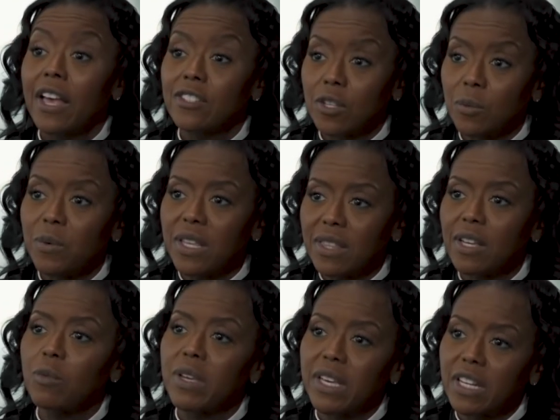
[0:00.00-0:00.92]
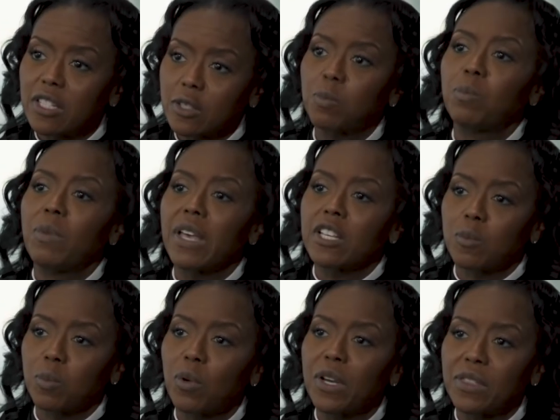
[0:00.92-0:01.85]
And so we think we can
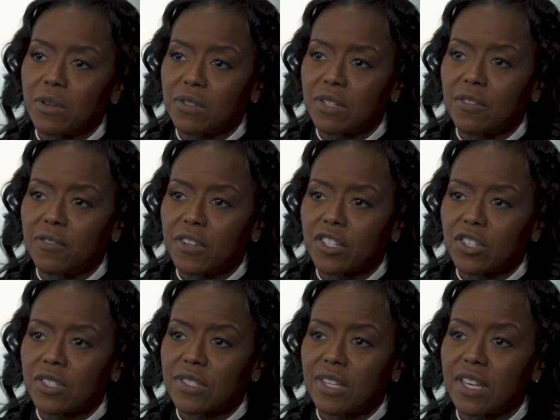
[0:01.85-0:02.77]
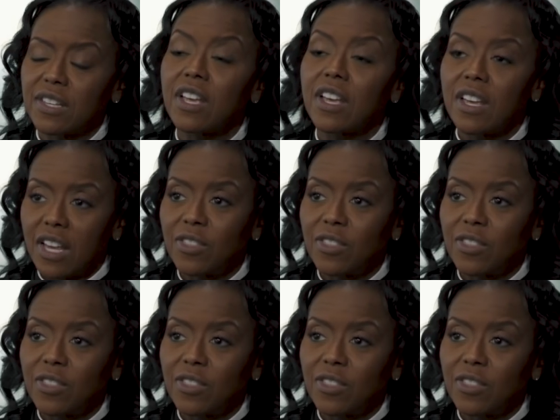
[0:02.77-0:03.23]
exploit those inefficiencies